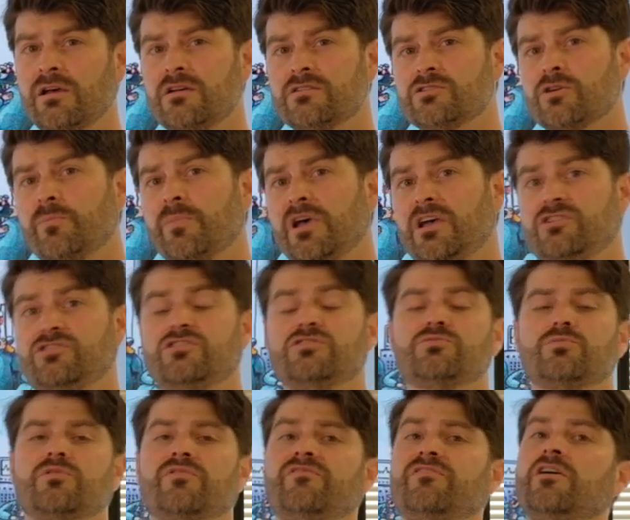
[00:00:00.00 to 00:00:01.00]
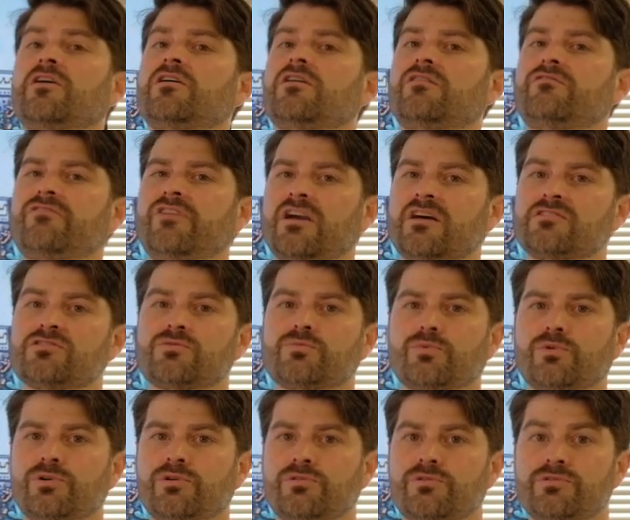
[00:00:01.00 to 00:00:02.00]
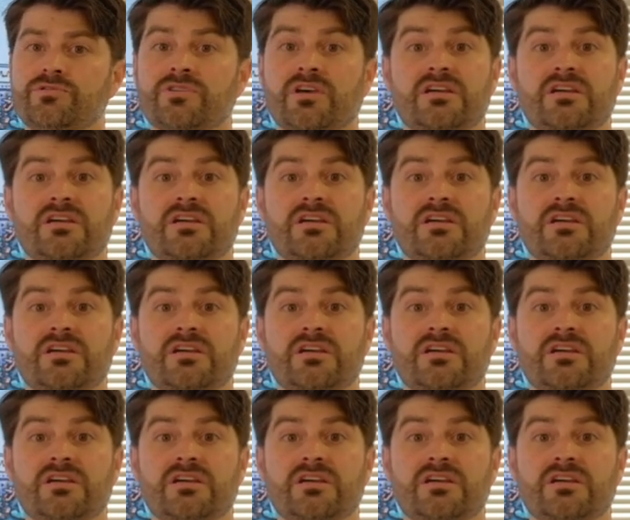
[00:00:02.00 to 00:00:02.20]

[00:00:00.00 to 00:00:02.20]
So patients with very advanced wounds,